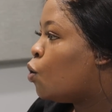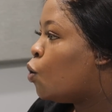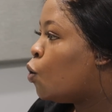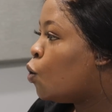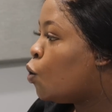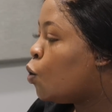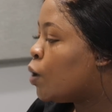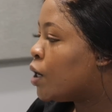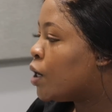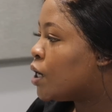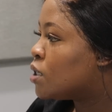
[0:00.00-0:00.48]

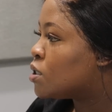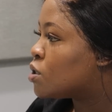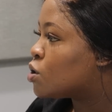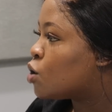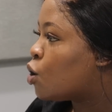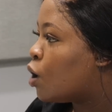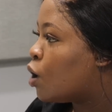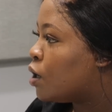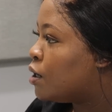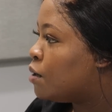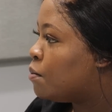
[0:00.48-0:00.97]
Who is
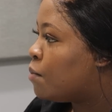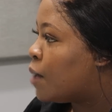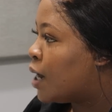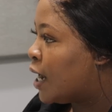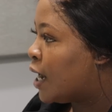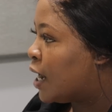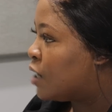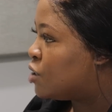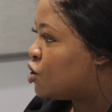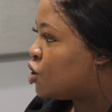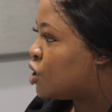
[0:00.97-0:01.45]
Collen
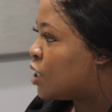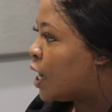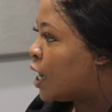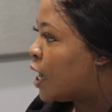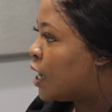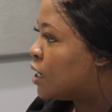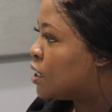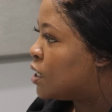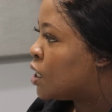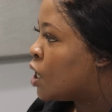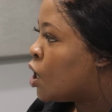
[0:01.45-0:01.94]
Malatji,
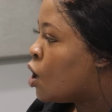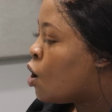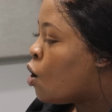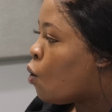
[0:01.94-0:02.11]
and